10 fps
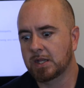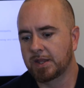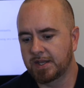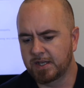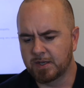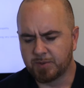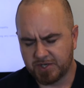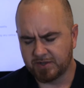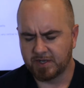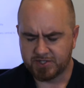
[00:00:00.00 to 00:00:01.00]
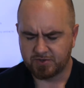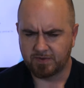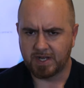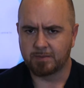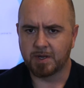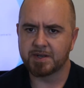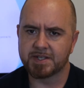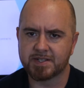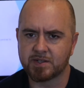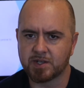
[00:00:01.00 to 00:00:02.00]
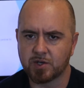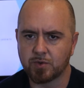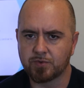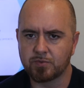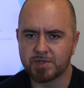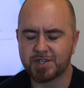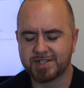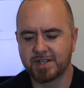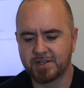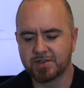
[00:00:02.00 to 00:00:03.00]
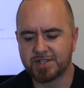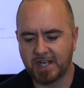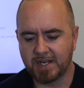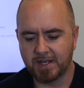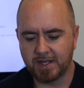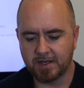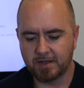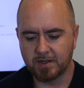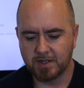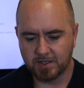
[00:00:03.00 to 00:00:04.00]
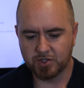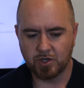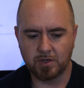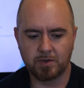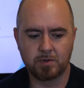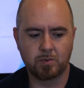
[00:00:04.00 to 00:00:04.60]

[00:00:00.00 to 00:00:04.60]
the particular history of that I'm not necessarily going to go through, but just understand that Littlejohn